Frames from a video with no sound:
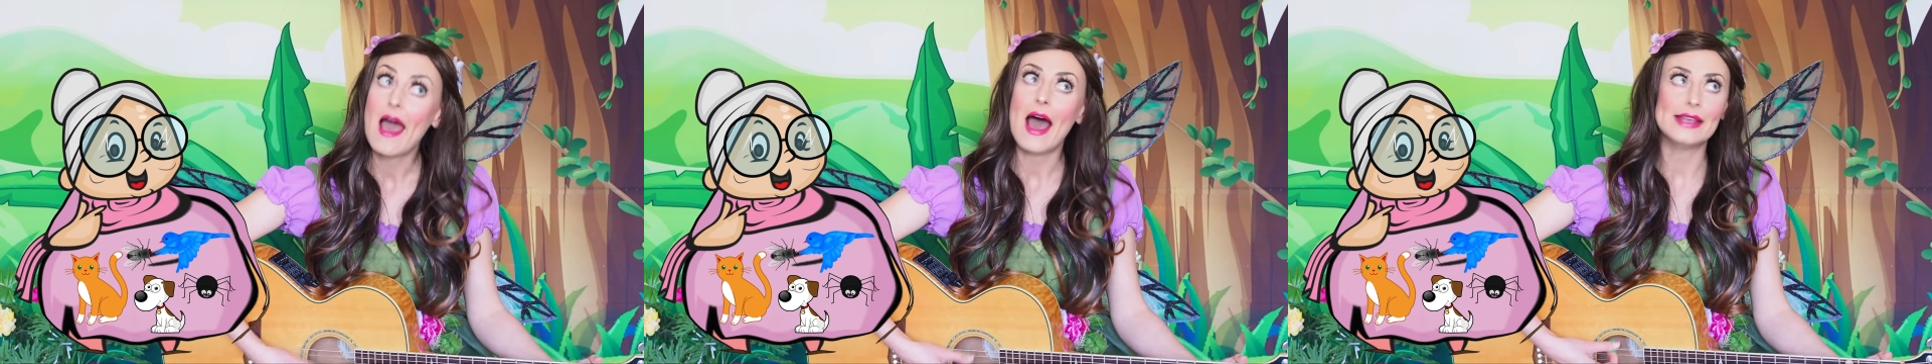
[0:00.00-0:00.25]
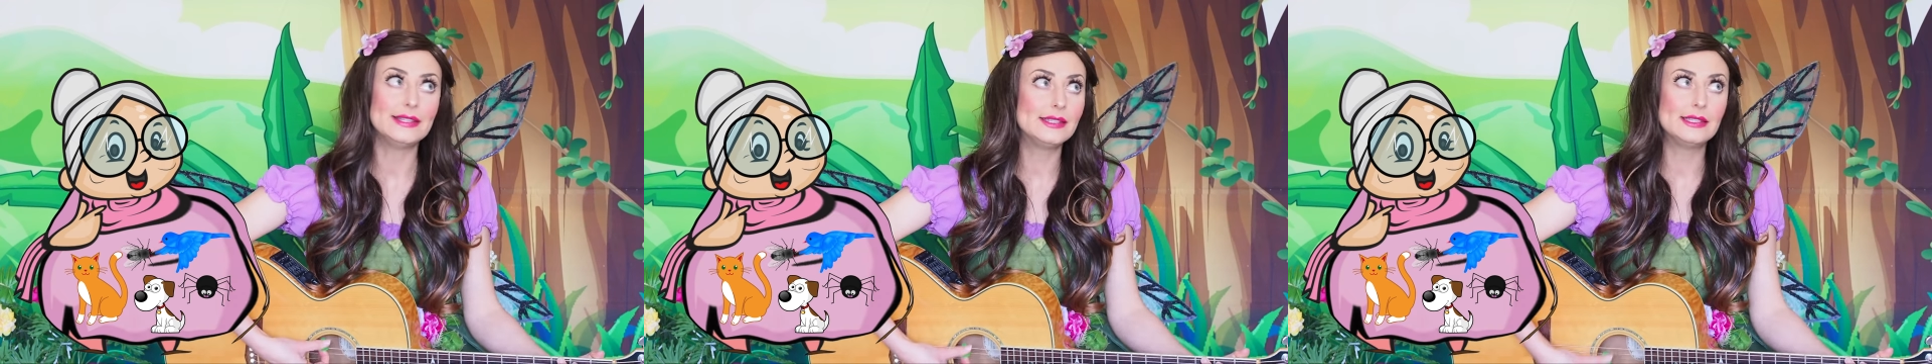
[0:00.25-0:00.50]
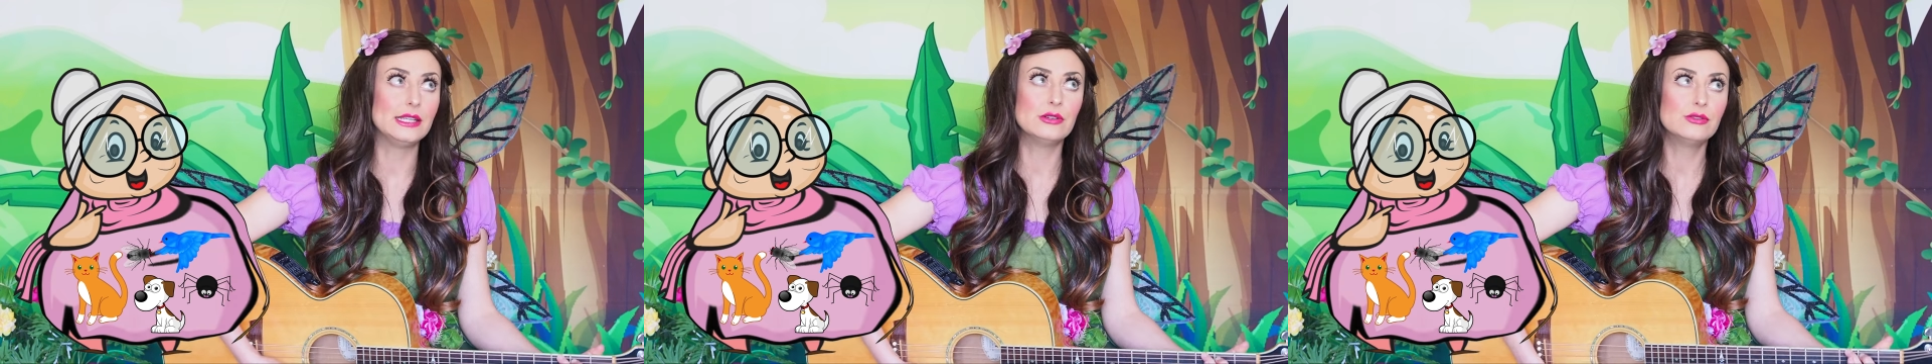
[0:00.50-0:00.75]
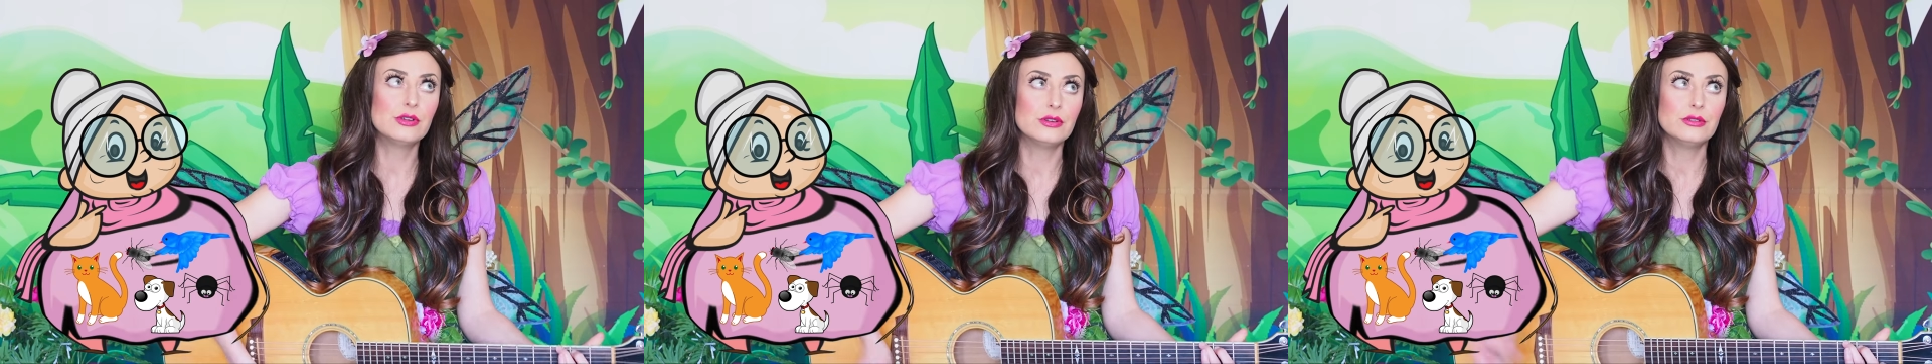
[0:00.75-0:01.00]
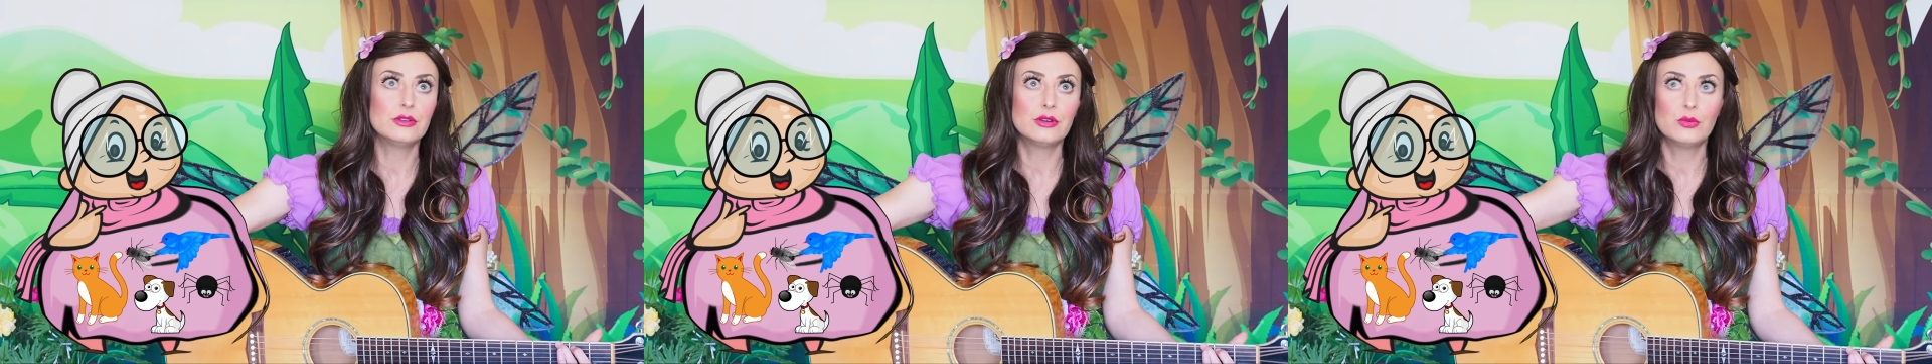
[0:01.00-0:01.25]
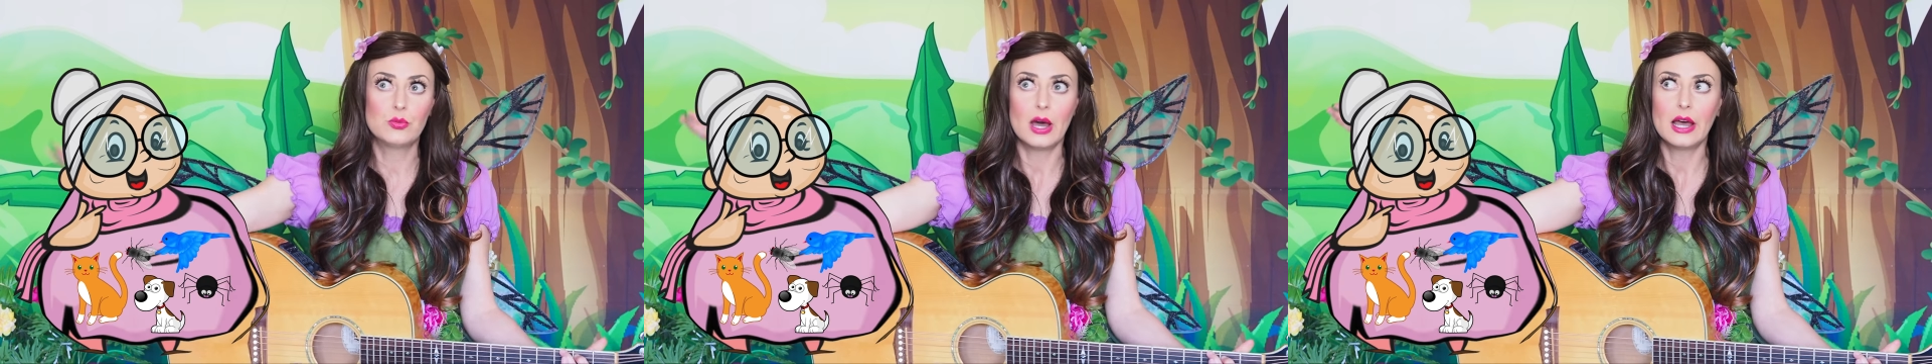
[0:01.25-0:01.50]
I still don't
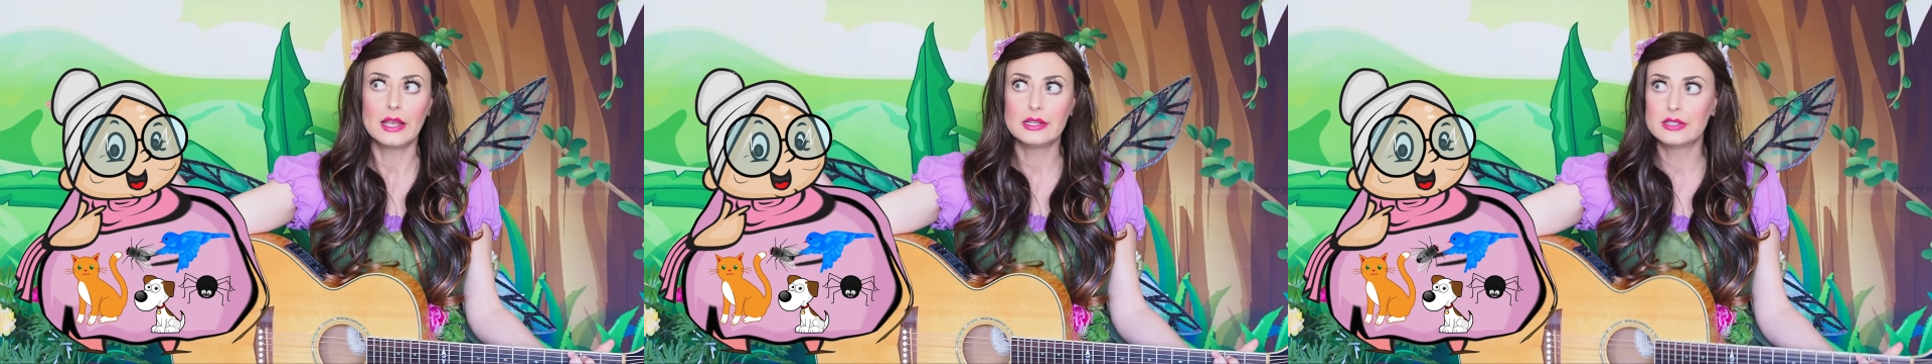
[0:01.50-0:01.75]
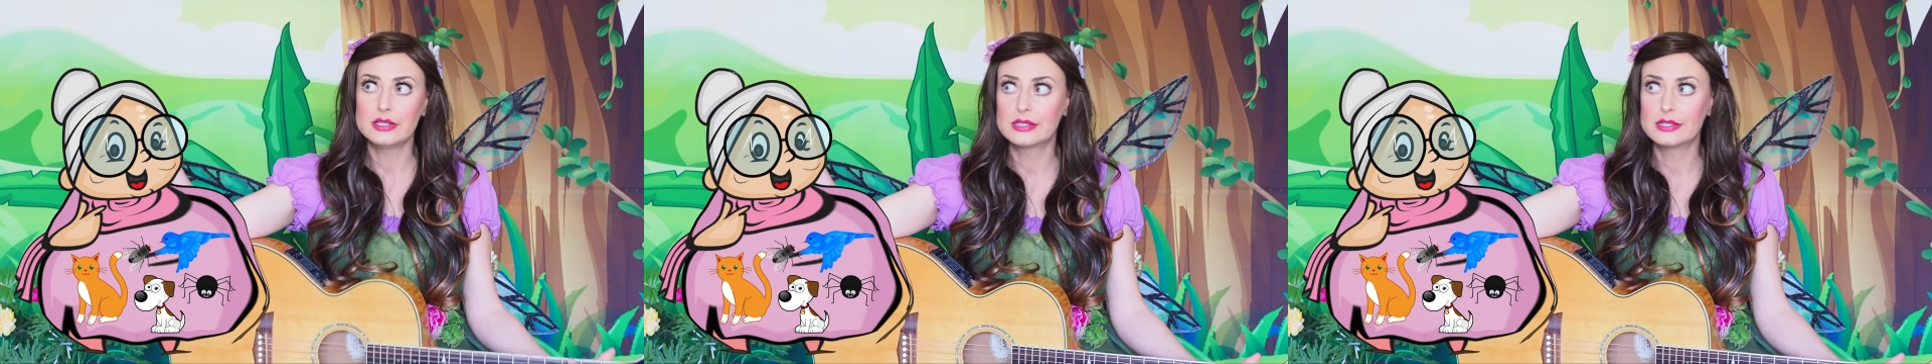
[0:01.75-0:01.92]
know why she